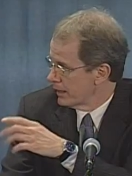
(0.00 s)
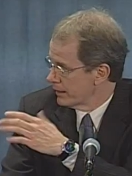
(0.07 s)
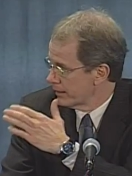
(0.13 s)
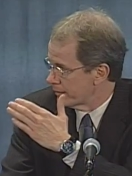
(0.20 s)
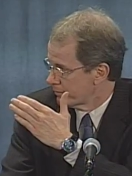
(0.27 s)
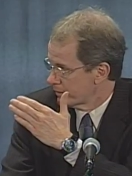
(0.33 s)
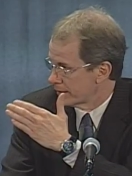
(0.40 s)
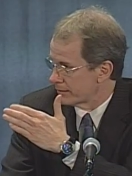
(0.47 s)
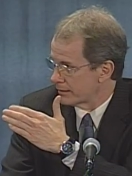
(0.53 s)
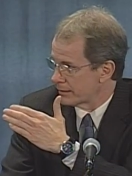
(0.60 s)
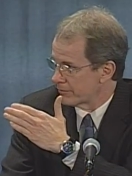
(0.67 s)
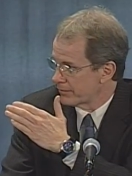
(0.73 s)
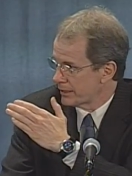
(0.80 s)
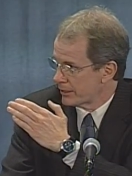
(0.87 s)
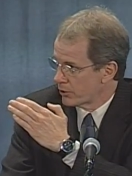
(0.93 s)
And they think that
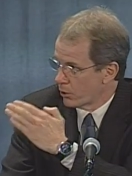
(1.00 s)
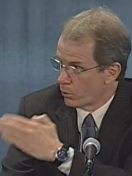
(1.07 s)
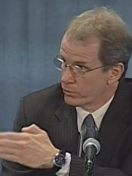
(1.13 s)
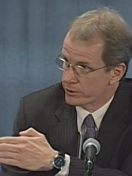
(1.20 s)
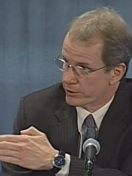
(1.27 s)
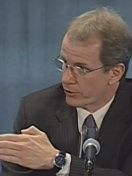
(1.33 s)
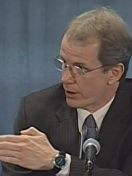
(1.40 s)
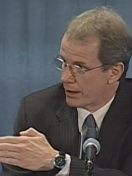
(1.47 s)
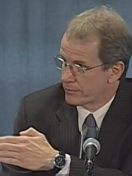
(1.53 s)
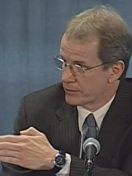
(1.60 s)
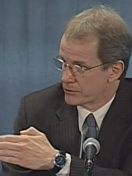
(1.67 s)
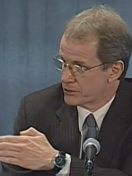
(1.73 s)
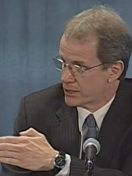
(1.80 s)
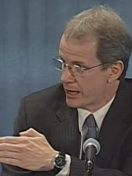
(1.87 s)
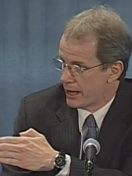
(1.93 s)
if they can hold their ground
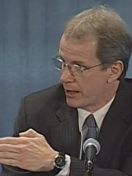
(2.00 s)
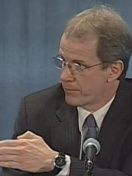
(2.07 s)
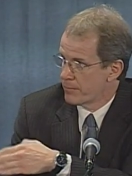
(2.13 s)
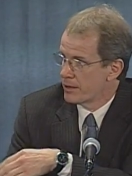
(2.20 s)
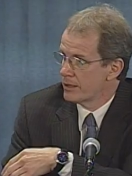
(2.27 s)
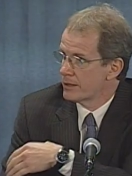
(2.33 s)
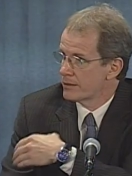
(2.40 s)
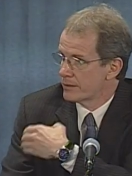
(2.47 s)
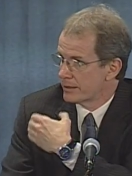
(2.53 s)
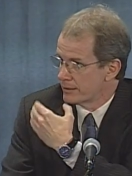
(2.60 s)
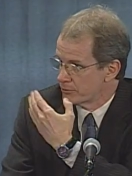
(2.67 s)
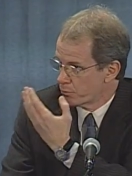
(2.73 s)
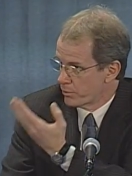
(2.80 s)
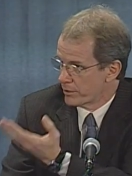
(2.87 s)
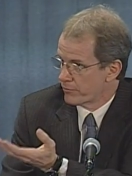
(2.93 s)
this time, that in
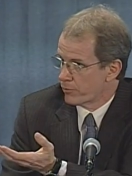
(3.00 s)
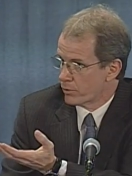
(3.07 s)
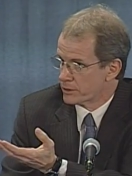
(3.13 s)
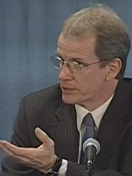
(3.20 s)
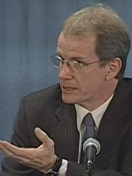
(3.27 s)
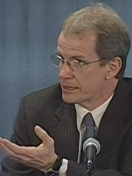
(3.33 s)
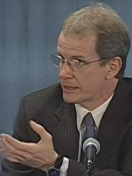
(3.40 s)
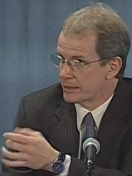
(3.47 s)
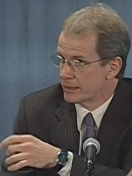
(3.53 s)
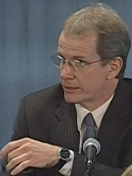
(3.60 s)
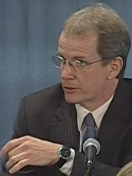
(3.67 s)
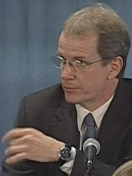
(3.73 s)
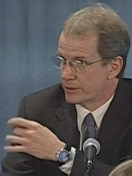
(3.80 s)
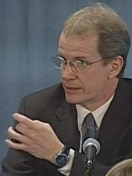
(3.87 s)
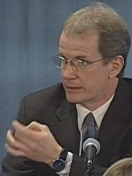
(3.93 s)
2014 it
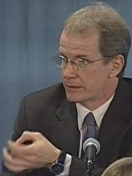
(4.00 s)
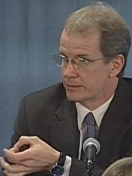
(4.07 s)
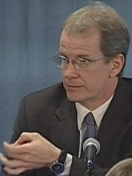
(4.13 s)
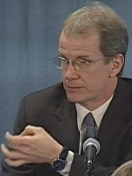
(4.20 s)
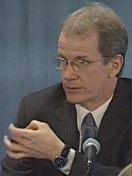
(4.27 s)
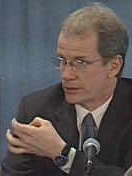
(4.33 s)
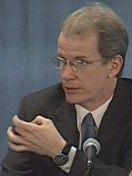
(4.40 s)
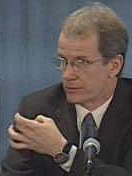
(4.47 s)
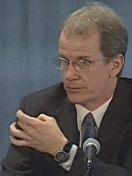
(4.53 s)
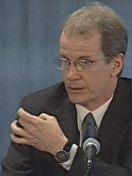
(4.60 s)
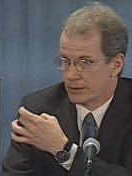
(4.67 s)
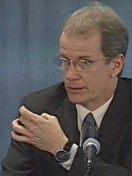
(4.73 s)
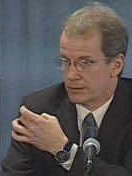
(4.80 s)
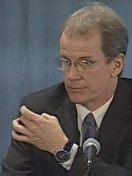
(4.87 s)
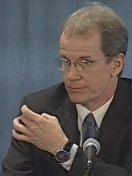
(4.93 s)
could be, you know,
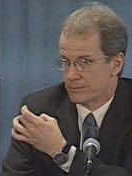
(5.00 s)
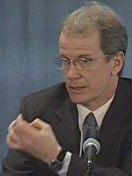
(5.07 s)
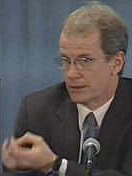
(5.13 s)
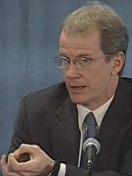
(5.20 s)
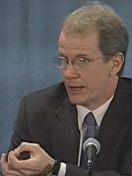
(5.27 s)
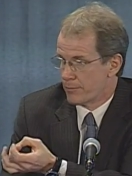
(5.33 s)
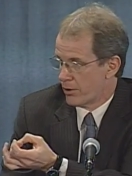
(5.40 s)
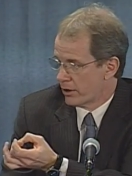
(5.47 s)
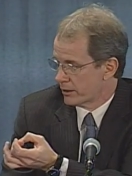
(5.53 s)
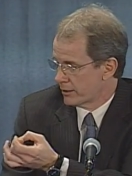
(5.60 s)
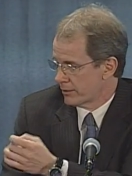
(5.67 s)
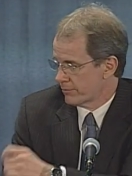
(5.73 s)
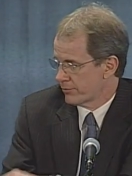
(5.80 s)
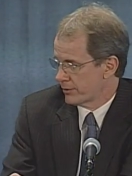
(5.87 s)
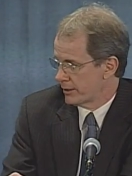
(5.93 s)
a, a landmark
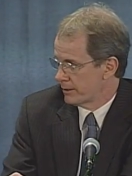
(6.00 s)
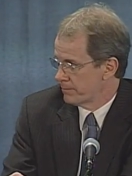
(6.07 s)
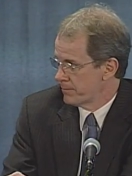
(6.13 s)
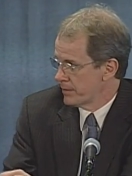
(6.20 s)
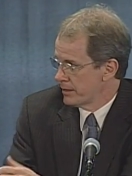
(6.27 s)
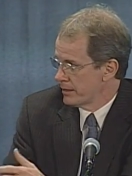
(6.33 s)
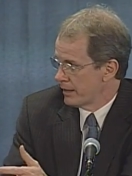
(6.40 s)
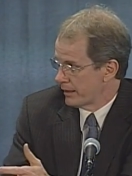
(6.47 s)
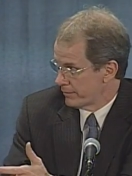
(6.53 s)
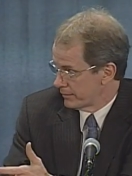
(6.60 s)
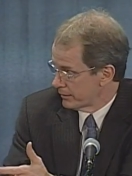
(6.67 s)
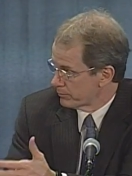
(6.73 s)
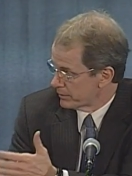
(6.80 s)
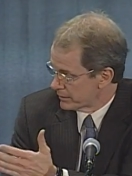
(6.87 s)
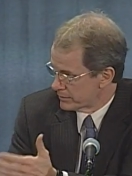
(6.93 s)
year for them. I
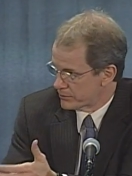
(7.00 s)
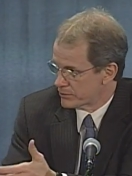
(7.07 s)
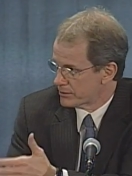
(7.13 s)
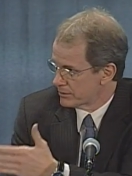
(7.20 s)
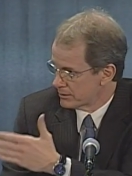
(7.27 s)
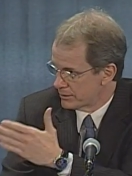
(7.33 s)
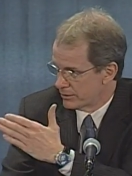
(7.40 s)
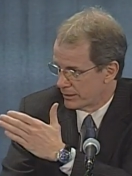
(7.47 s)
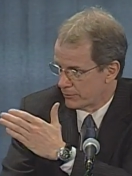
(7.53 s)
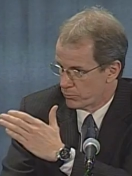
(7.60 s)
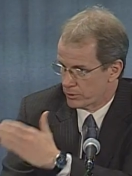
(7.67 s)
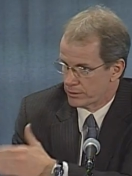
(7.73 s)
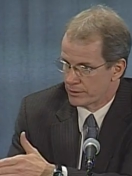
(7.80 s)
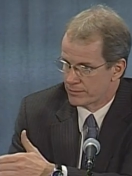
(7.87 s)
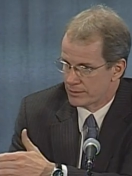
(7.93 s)
think, because you know they
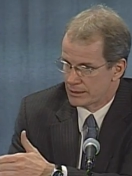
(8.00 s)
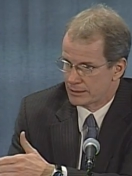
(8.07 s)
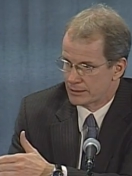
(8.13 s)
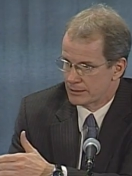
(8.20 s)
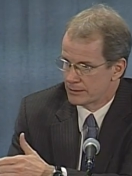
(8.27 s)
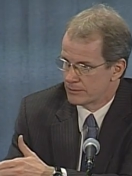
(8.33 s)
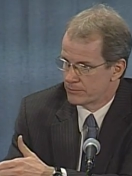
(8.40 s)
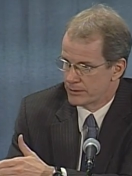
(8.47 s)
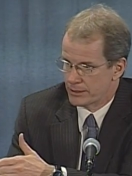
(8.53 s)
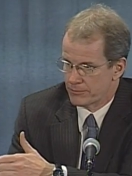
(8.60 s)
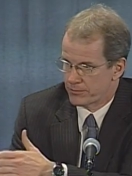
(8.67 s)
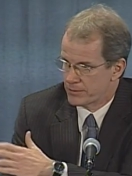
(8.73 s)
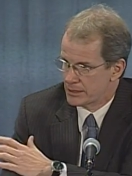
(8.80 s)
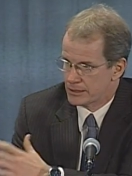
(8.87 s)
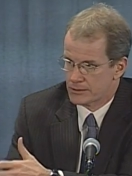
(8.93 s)
really think that, that if
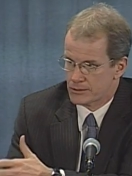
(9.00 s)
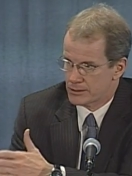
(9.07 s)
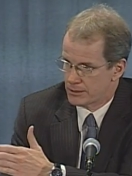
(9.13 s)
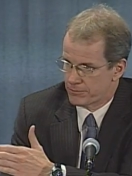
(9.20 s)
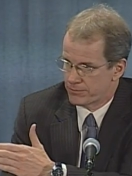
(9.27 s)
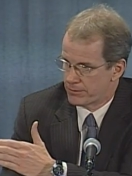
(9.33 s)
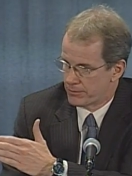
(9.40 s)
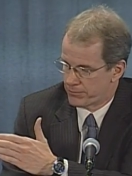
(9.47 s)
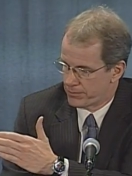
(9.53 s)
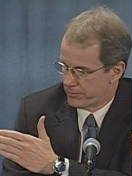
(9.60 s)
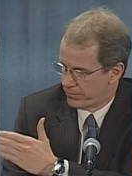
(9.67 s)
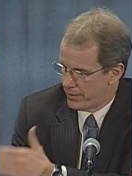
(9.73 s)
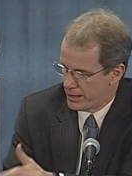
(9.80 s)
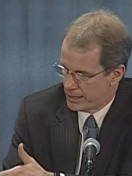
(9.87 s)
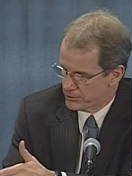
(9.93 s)
things, if, if the
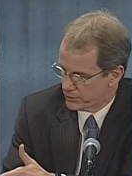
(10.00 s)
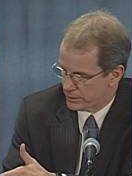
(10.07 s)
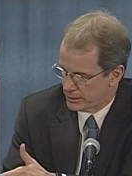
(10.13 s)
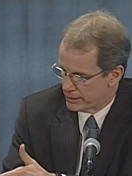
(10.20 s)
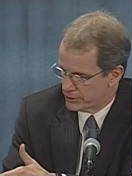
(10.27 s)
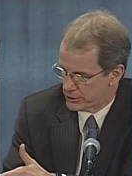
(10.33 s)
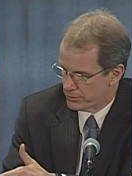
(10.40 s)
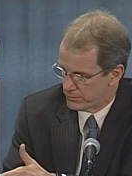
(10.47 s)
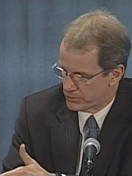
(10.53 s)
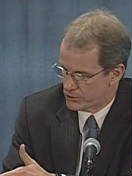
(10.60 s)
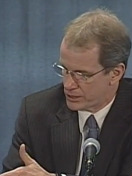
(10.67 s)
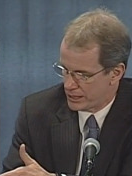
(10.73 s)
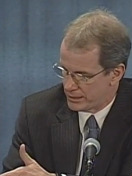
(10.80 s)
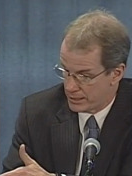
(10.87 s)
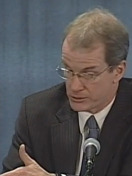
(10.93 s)
financial condition of the
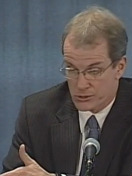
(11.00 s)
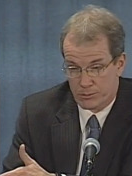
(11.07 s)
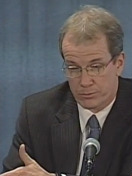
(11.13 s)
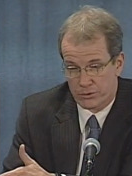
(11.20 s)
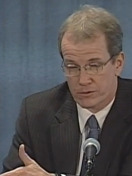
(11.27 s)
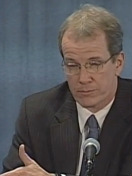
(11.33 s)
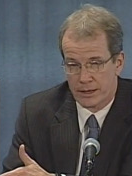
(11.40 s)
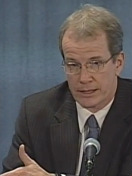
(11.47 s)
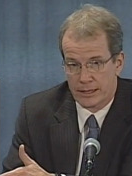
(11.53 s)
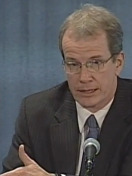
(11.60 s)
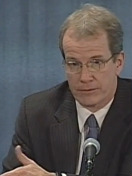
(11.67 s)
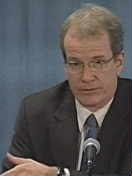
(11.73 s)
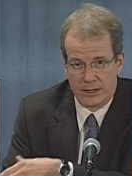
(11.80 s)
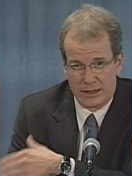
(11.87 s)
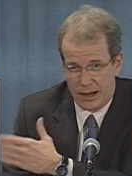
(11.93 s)
state doesn't improve by then,
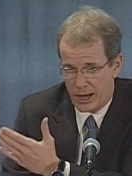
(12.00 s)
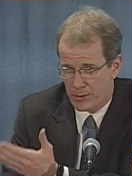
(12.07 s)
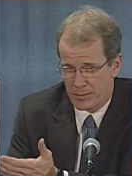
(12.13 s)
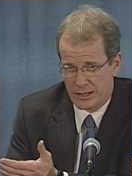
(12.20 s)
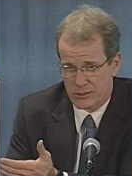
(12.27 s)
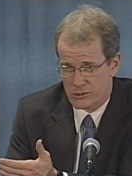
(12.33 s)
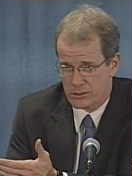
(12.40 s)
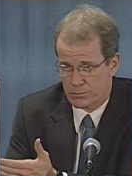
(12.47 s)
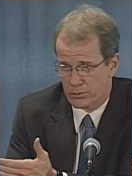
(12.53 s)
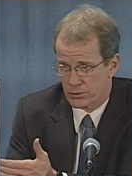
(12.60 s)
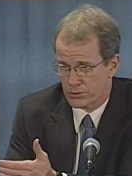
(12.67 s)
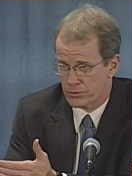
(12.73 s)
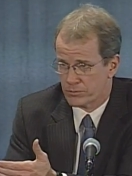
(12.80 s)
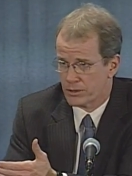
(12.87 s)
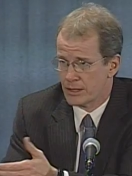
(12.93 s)
if the economy doesn't
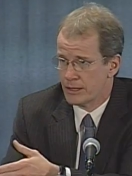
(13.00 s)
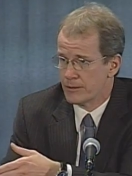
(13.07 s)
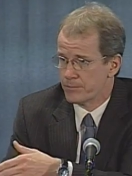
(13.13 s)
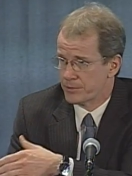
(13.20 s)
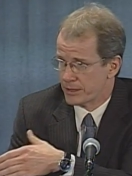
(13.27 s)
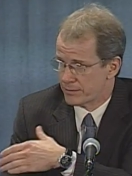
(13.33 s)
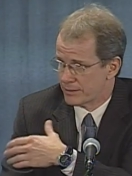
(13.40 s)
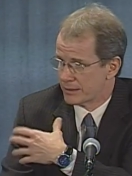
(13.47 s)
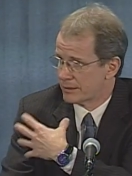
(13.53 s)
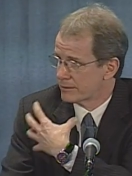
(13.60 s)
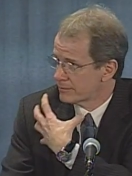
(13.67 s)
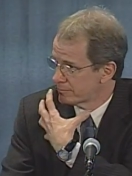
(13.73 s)
improve, they think,